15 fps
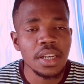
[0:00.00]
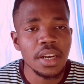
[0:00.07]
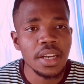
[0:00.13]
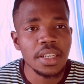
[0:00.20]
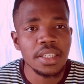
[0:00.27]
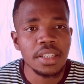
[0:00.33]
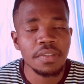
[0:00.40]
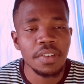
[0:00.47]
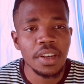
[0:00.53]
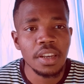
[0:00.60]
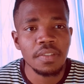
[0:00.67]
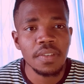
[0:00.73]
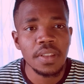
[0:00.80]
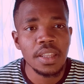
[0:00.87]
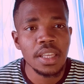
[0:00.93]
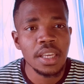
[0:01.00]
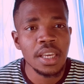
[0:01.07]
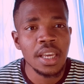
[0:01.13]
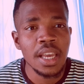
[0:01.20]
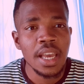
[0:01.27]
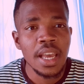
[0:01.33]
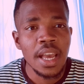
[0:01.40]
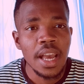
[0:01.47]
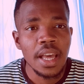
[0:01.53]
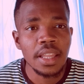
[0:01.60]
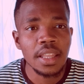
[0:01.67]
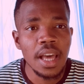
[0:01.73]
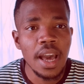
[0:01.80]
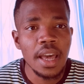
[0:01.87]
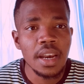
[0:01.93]
creative and everything and
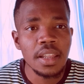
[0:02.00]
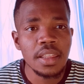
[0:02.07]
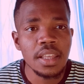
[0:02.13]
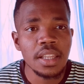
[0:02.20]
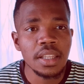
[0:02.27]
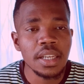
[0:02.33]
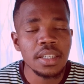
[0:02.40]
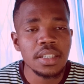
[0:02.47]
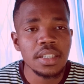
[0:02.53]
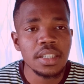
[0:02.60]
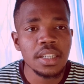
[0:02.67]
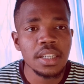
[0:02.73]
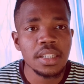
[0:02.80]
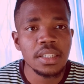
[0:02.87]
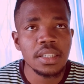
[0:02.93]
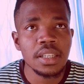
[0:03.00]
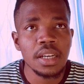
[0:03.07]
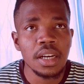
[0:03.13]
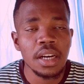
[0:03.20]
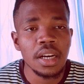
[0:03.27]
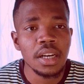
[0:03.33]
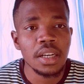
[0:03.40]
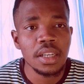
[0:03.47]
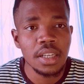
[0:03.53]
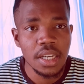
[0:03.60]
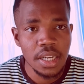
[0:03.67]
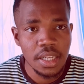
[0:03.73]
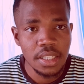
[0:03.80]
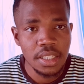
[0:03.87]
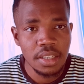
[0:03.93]
other thing that triggers uh,
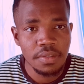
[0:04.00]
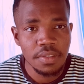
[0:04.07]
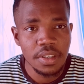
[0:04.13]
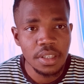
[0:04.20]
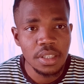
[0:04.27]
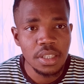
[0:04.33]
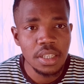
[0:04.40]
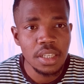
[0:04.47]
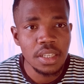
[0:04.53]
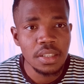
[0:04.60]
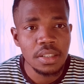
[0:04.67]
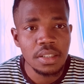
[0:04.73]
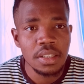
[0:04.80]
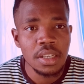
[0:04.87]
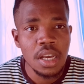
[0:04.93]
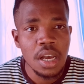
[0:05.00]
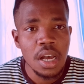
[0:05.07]
creativity is